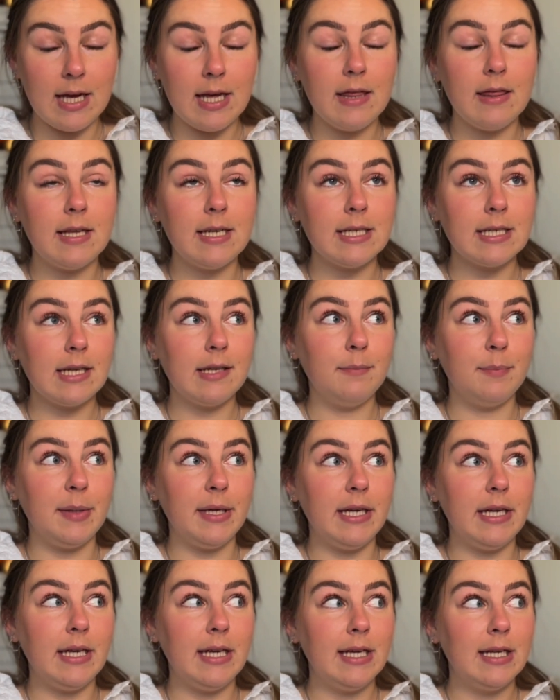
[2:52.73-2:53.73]
this can
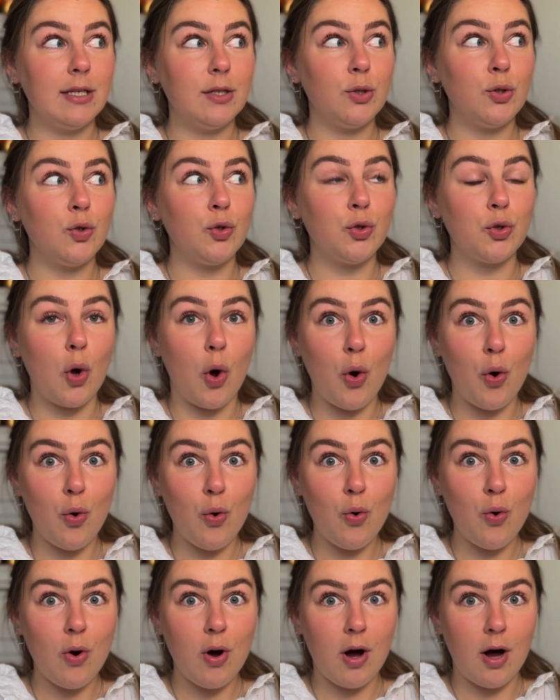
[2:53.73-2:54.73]
be
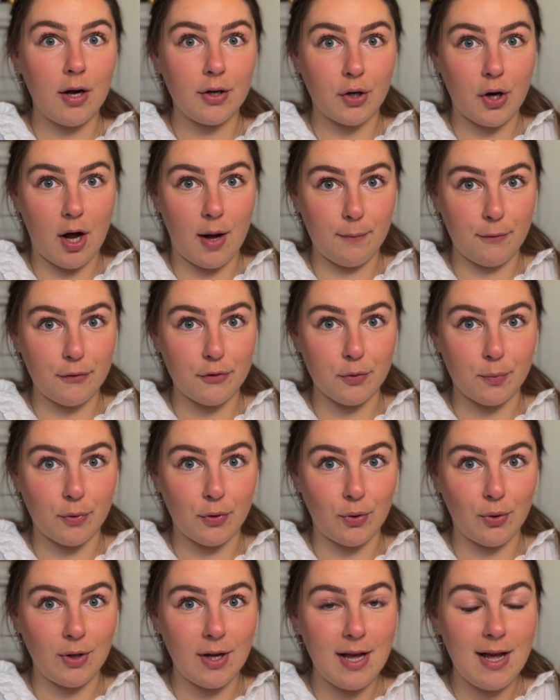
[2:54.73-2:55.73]
so
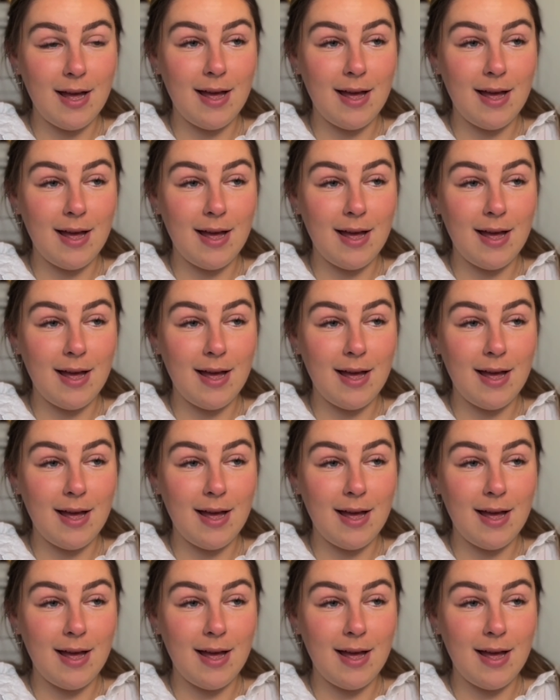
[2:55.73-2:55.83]
uncomfortable,